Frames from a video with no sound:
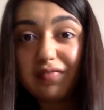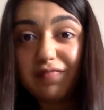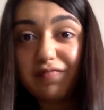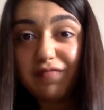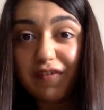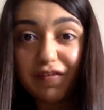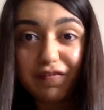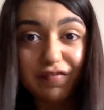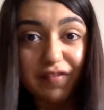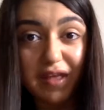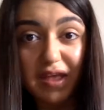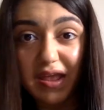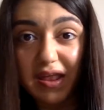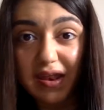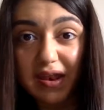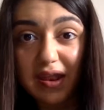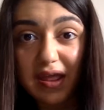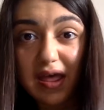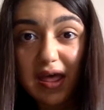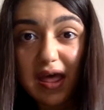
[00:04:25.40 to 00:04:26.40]

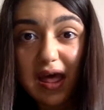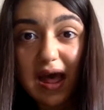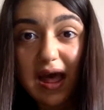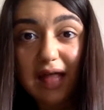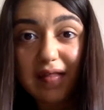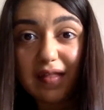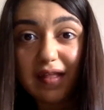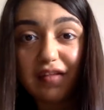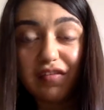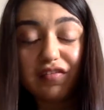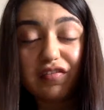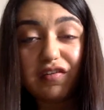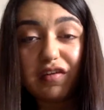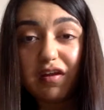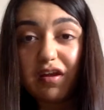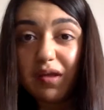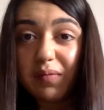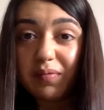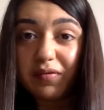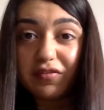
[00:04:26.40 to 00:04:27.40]
15, and then
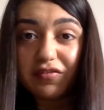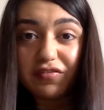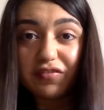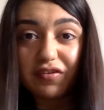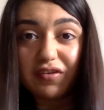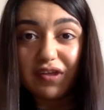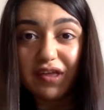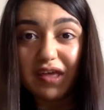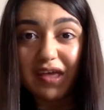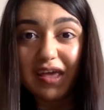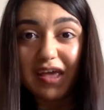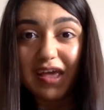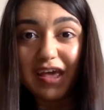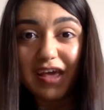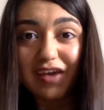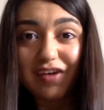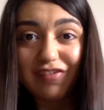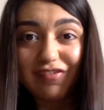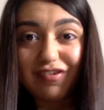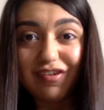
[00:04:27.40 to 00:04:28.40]
slowly but surely
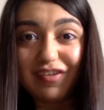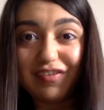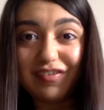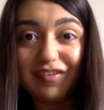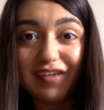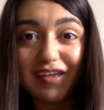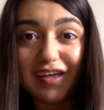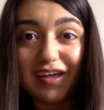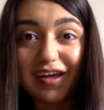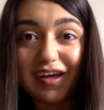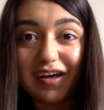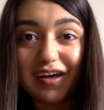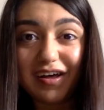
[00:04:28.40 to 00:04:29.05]
increase it